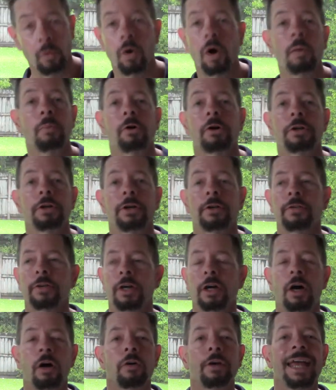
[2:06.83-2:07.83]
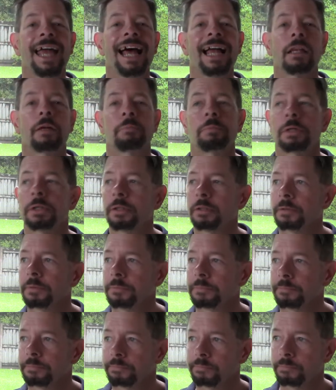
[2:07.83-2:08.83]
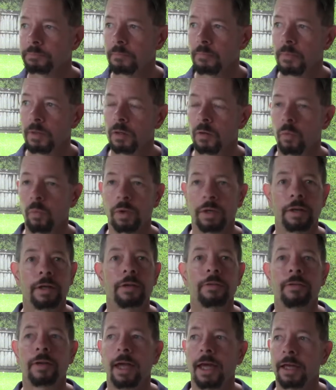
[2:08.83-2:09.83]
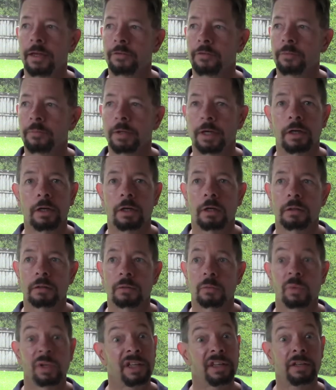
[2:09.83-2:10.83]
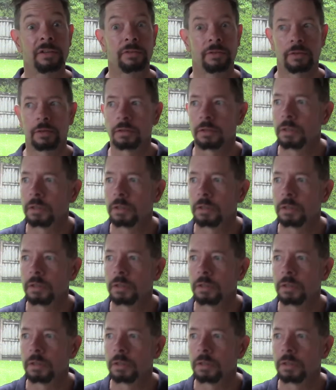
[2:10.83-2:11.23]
Walmart does, they call Caliber. Winn Dixie has them, they're called Winn Dixie.